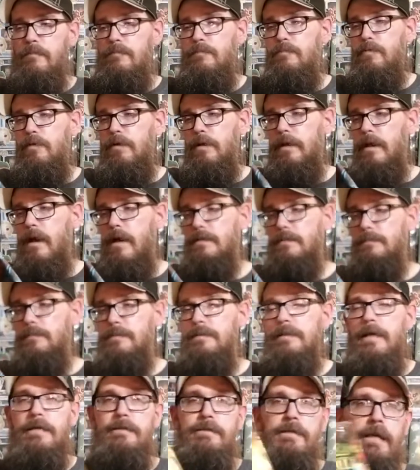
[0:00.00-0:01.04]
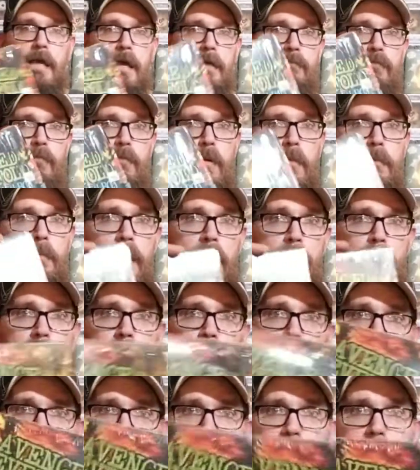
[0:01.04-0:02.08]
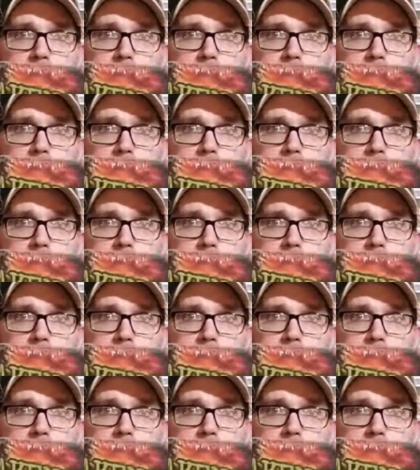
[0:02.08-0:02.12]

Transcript: Really awesome. This actually came from Amoebas in